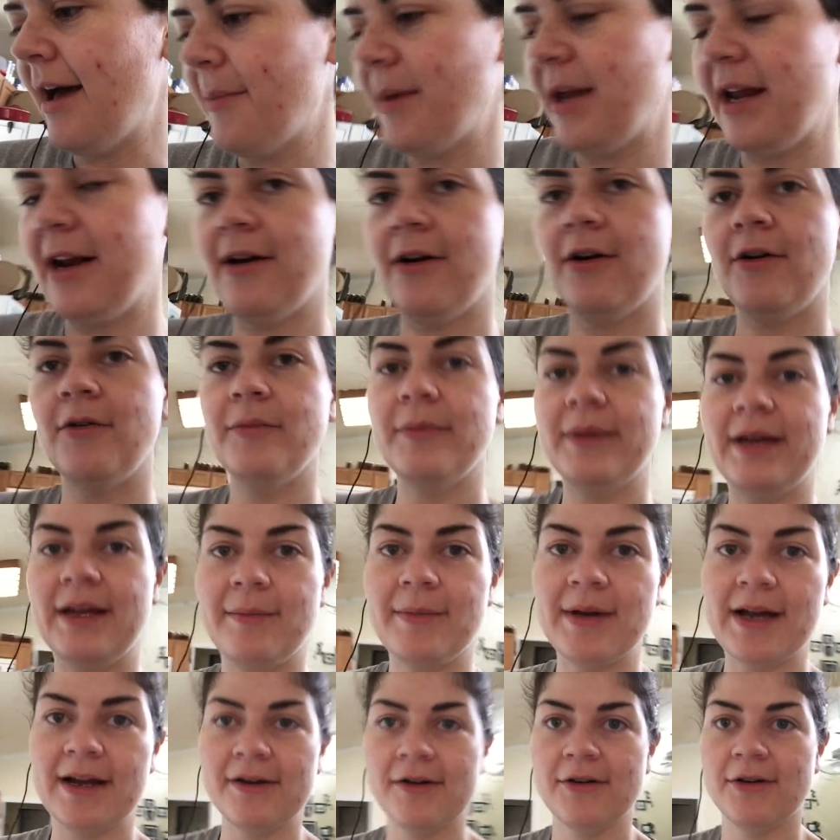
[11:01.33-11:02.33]
made homemade
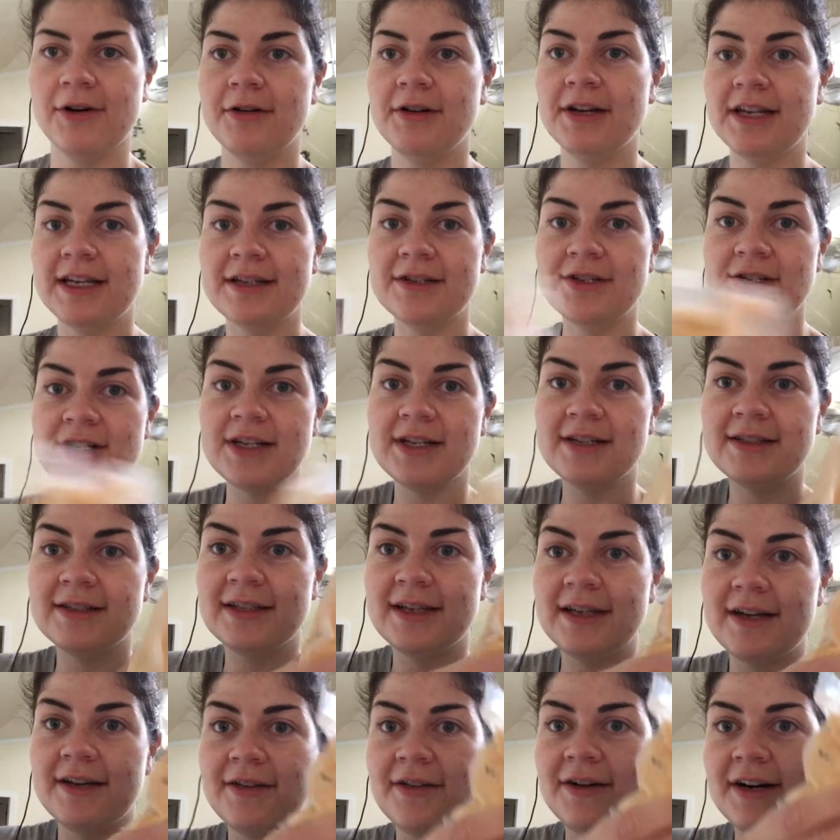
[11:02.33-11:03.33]
macaroni and cheese
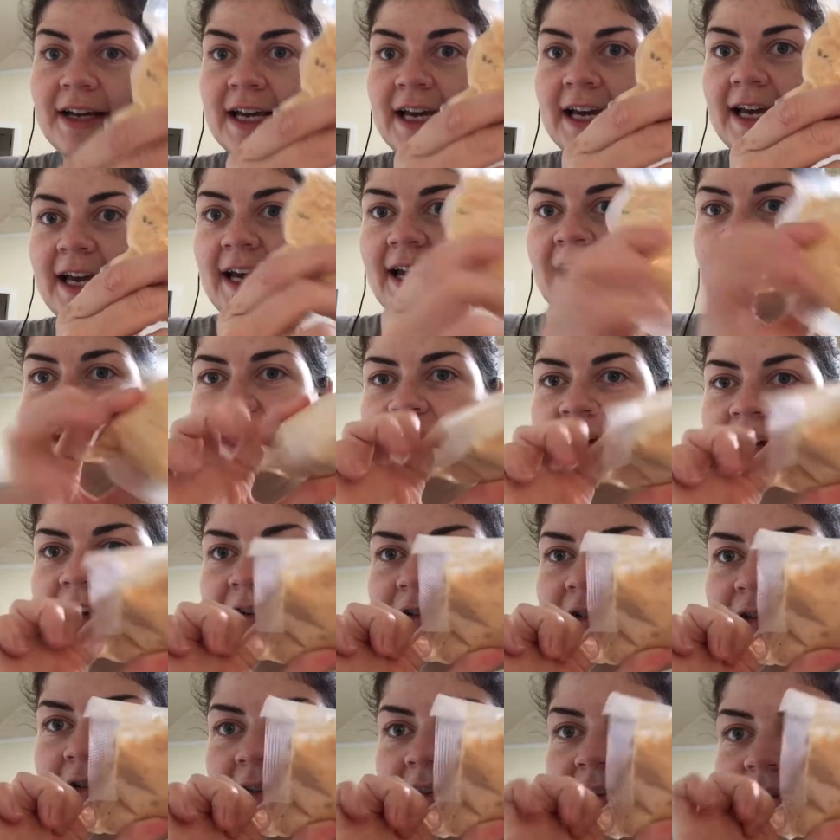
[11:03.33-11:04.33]
the other day.
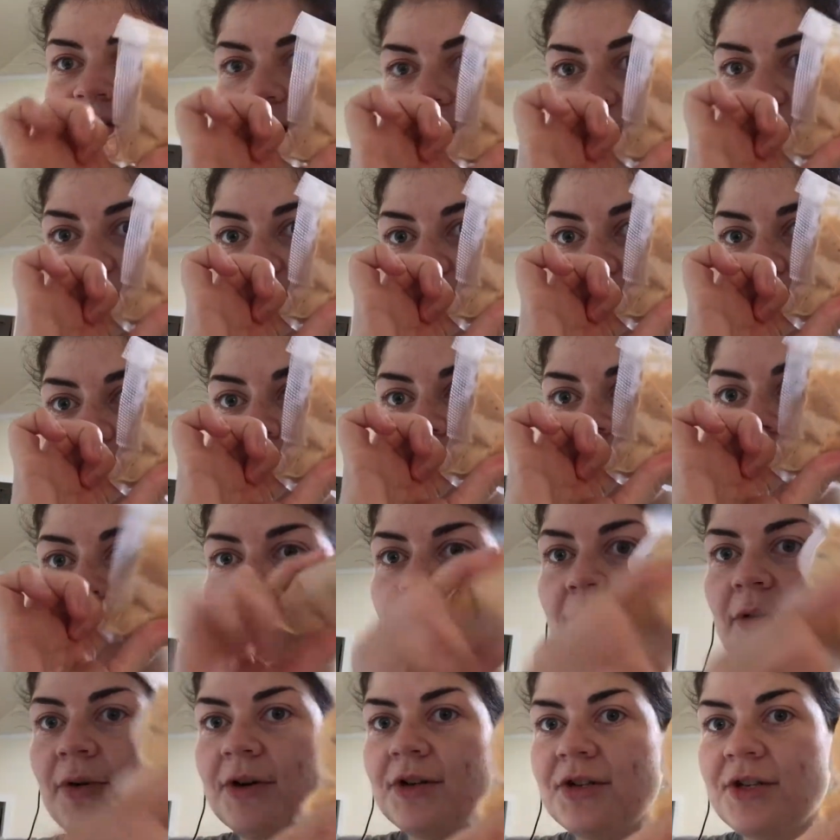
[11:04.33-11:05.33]
Here's a little individual
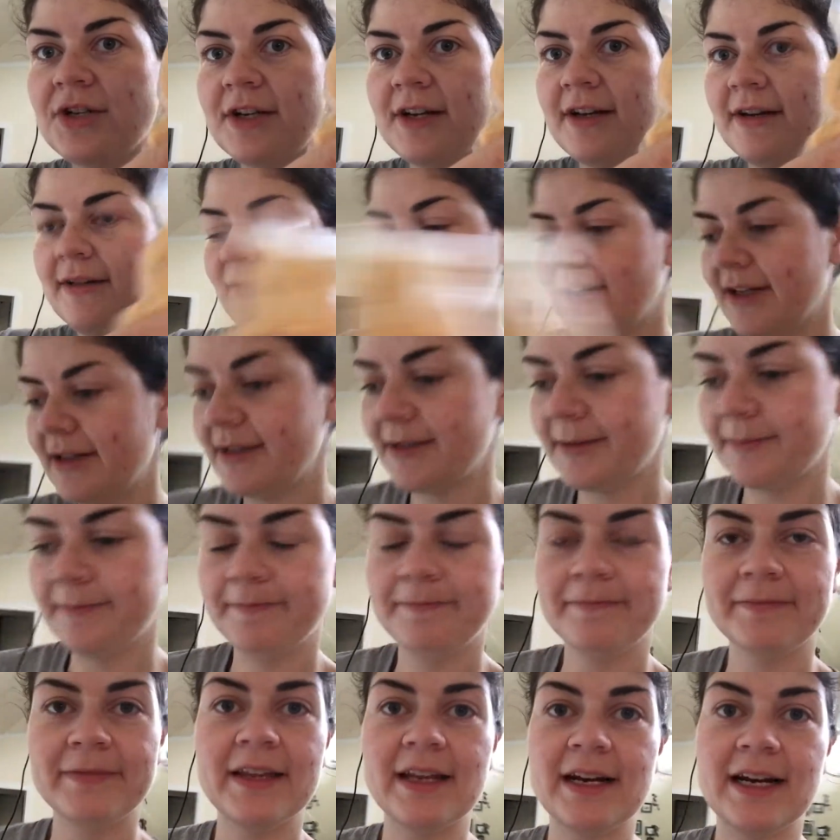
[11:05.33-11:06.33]
portion of it
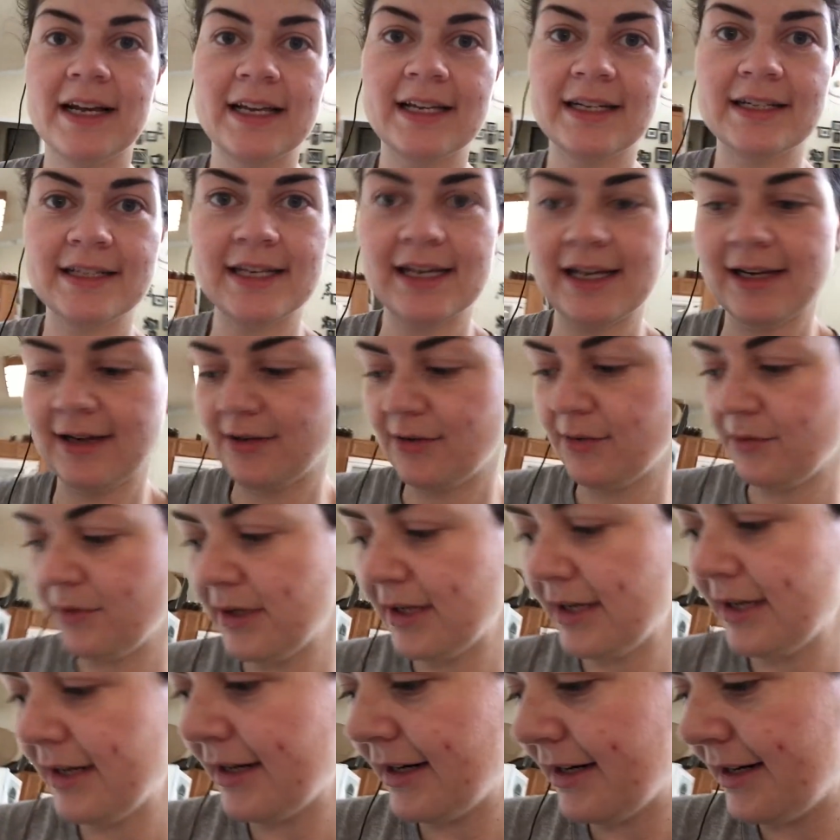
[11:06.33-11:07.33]
that I can take to
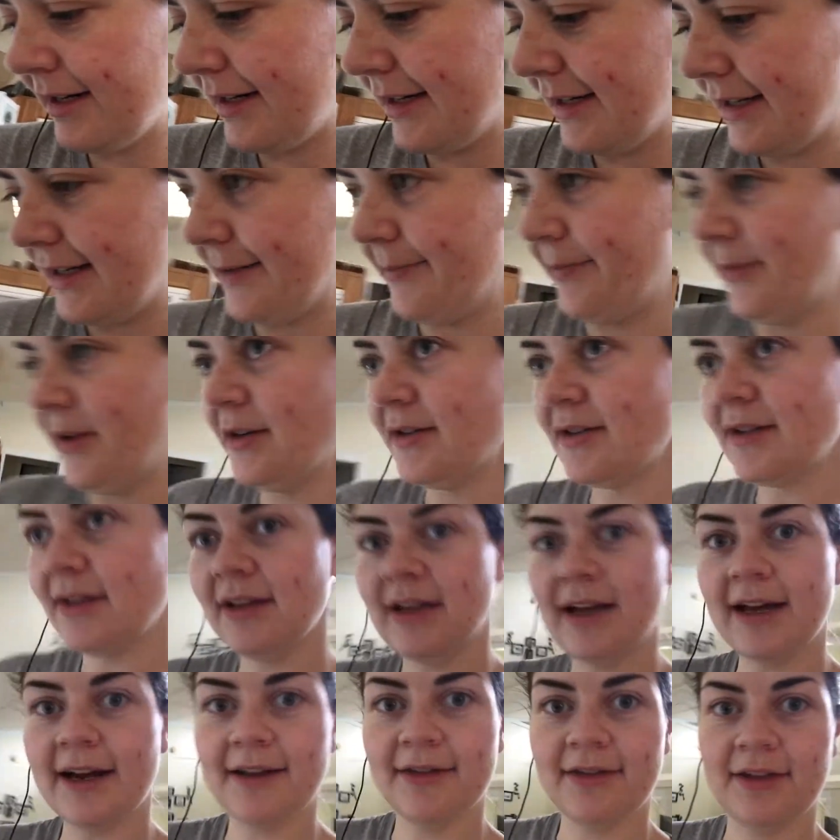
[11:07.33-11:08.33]
work. There's a
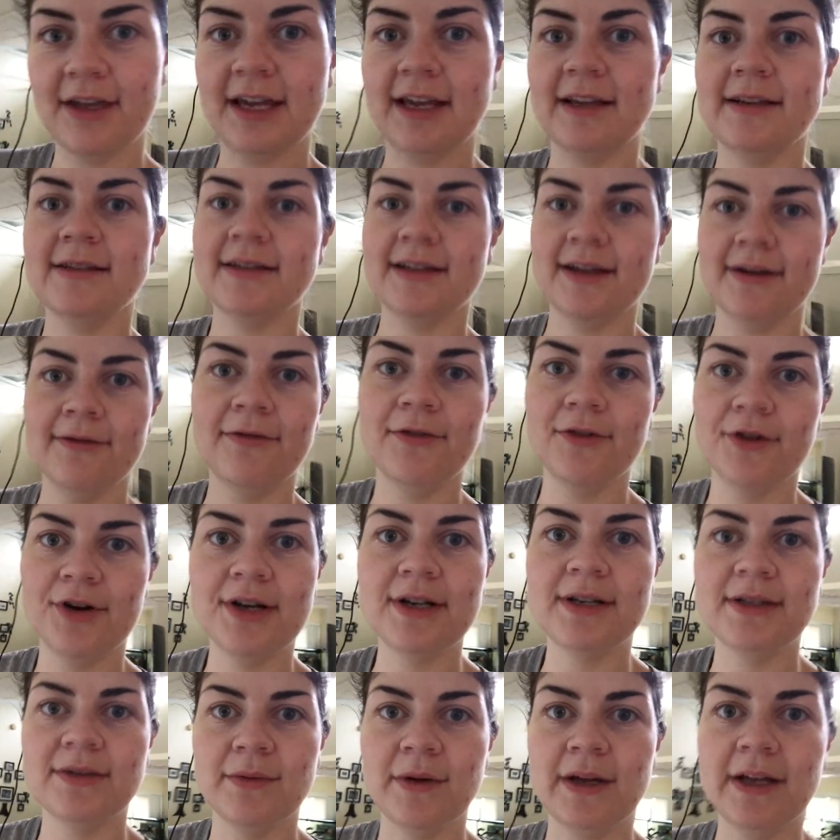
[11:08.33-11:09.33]
lot of things that
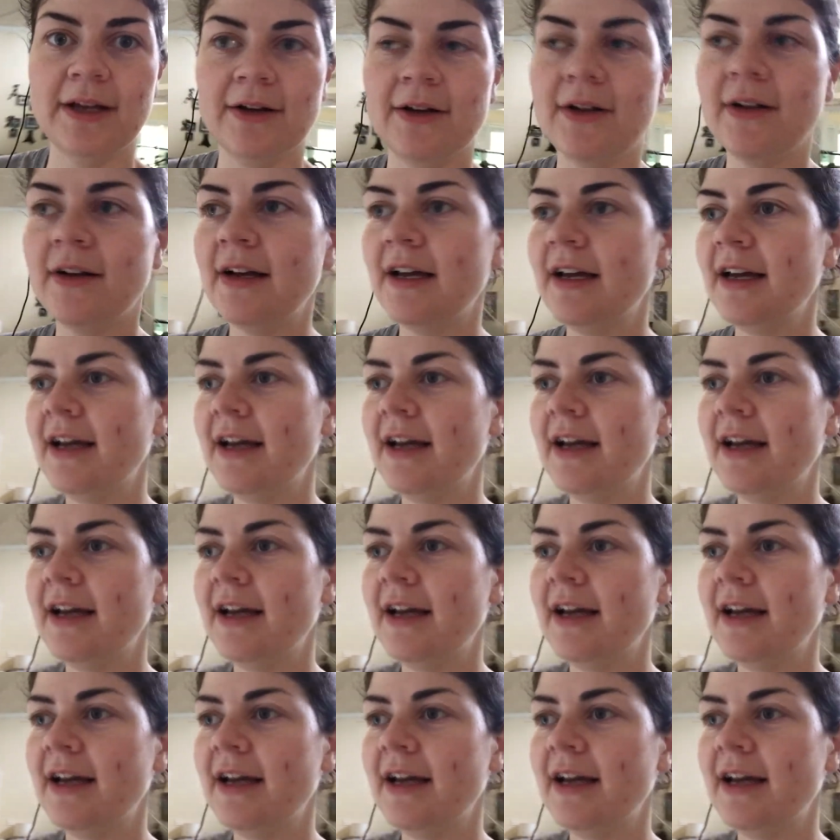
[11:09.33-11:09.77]
freeze well.